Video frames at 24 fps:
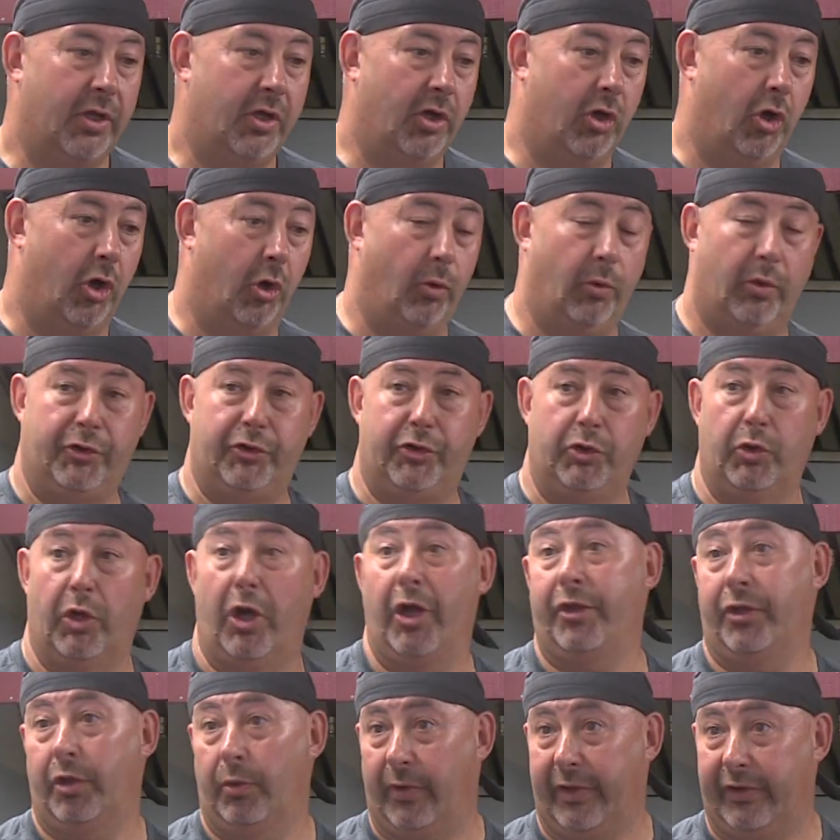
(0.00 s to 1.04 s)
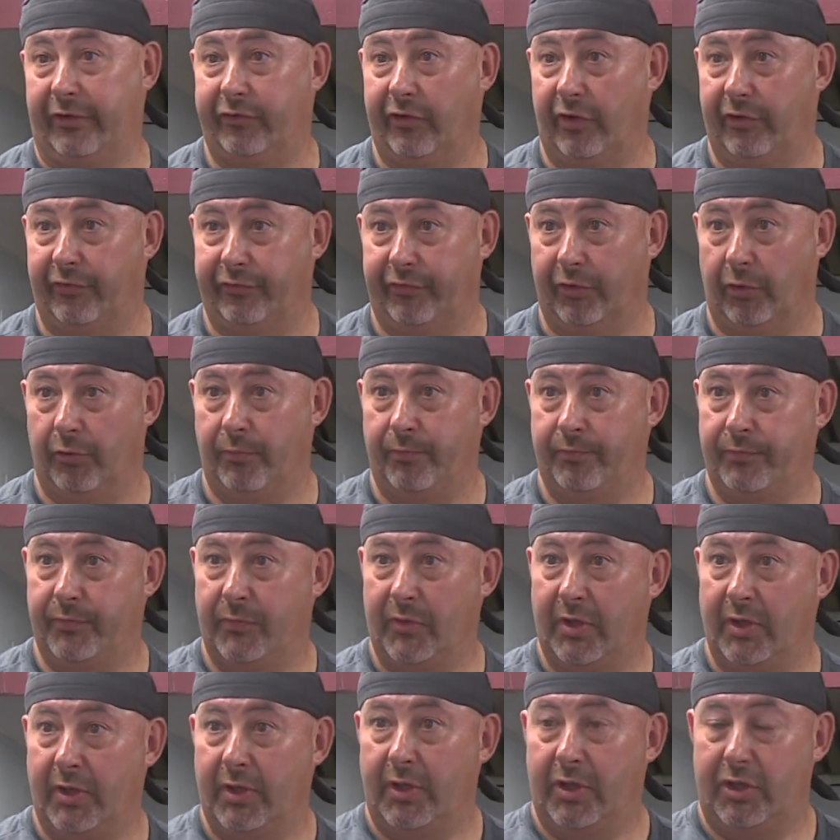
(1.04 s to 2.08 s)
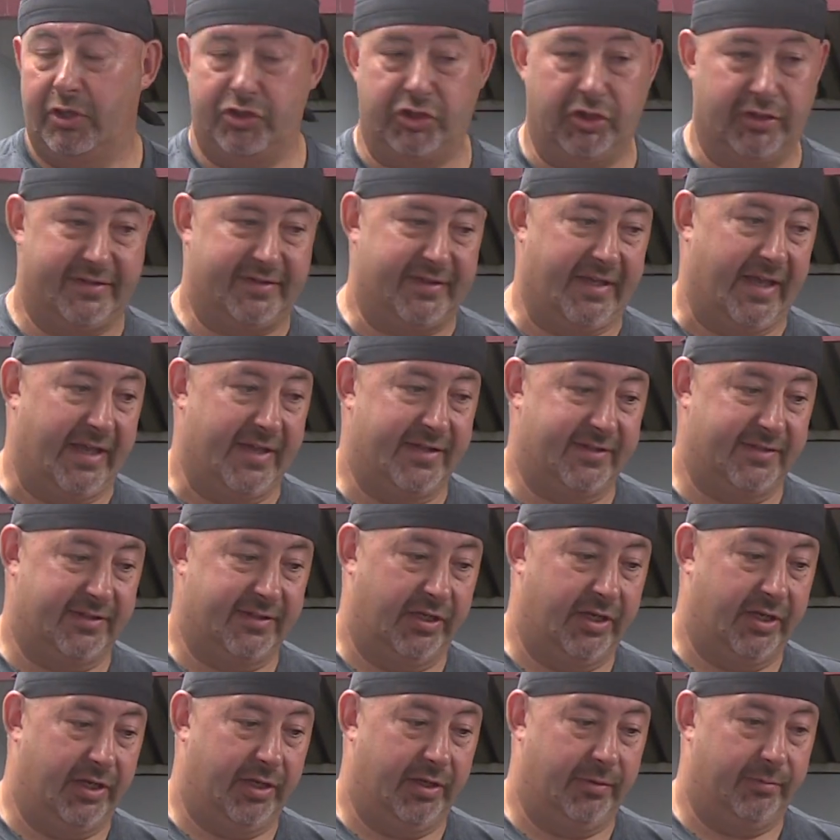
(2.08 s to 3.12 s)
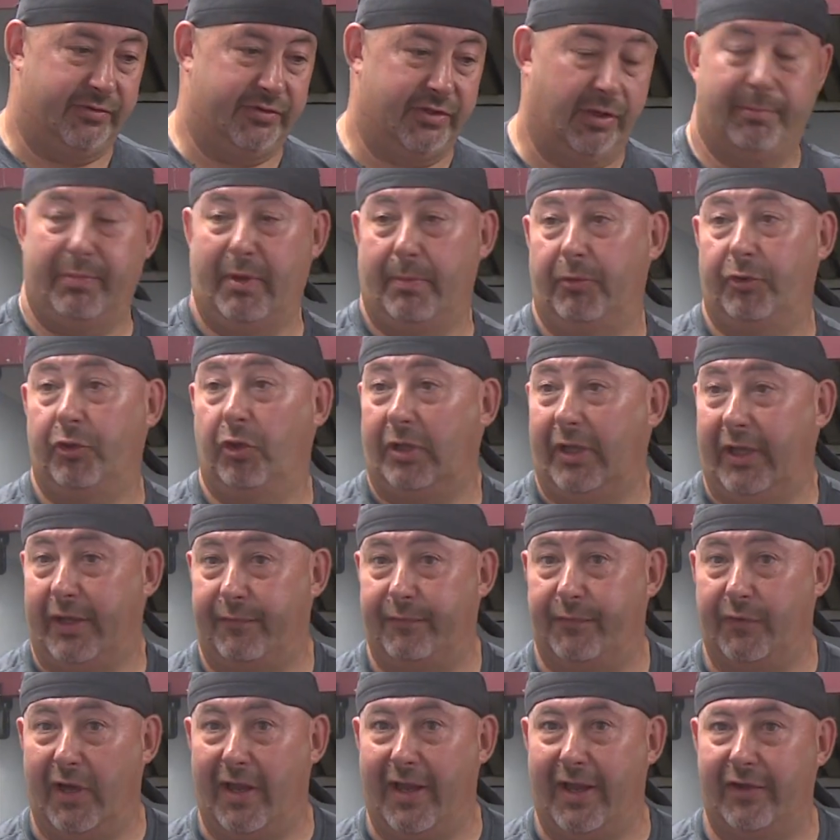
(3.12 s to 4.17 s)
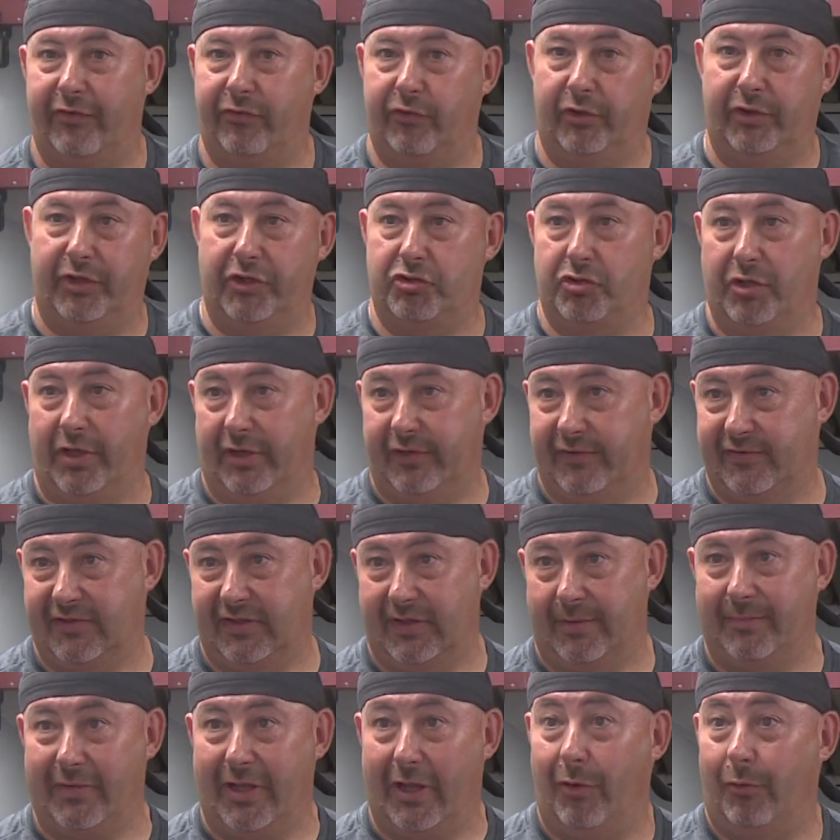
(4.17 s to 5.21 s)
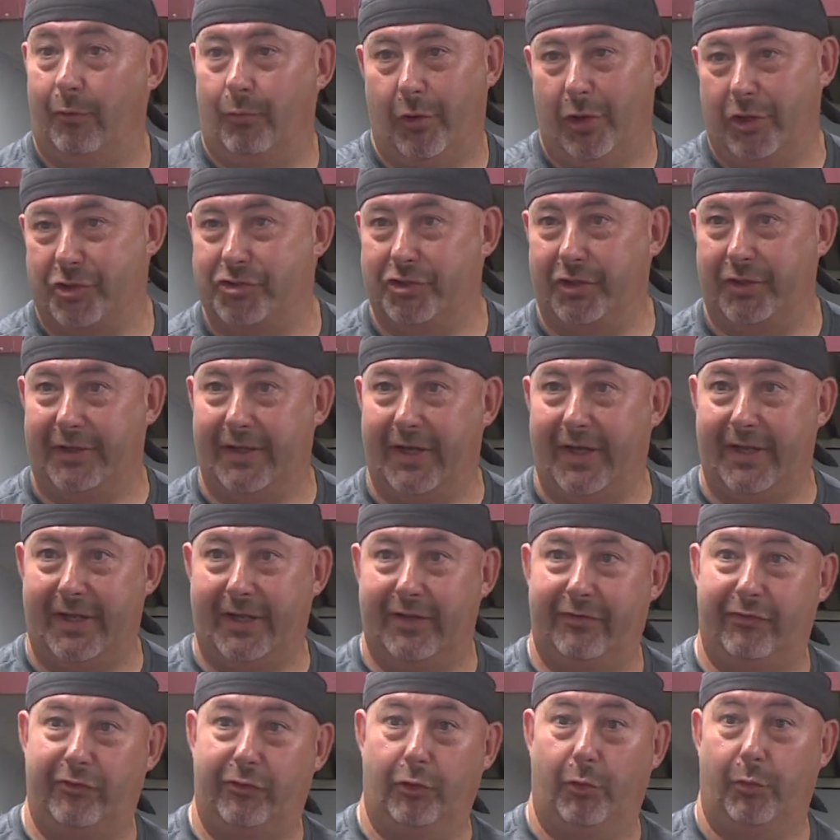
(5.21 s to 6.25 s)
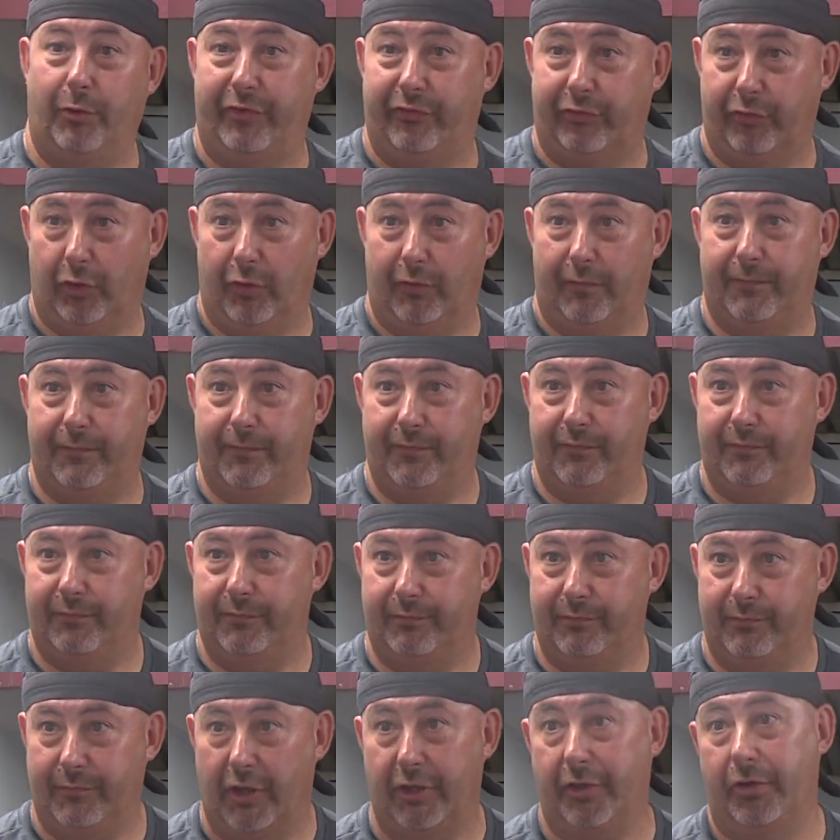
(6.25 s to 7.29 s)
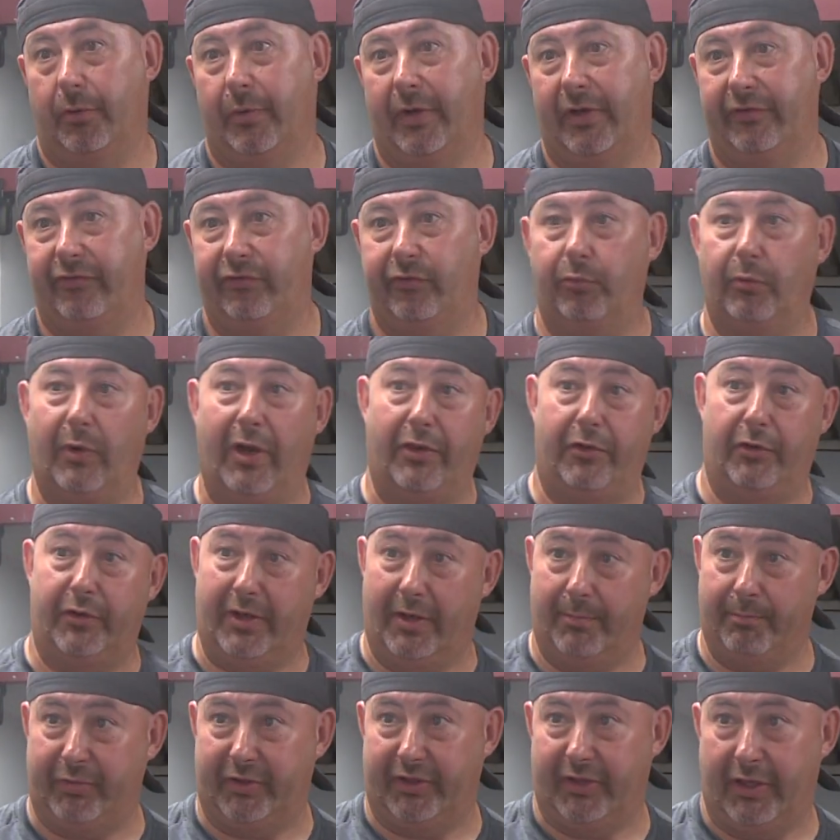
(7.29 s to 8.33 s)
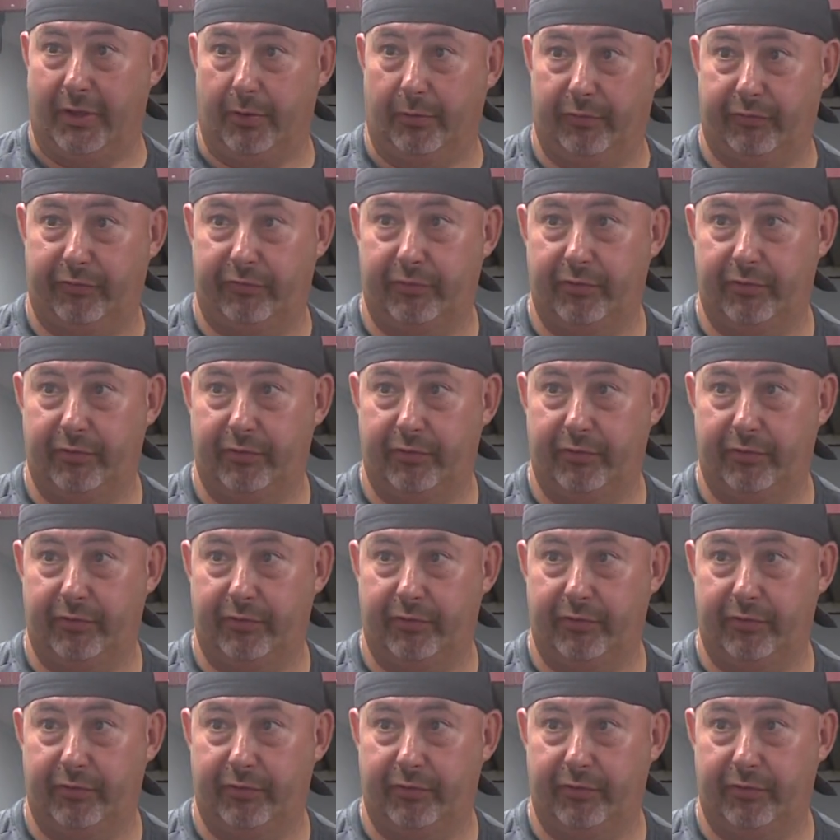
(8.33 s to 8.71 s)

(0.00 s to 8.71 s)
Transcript: or we'll do onion rings also. Just as uh, some people don't like fries or they try to slim down, watch their diet, so we serve onion rings rather than potatoes.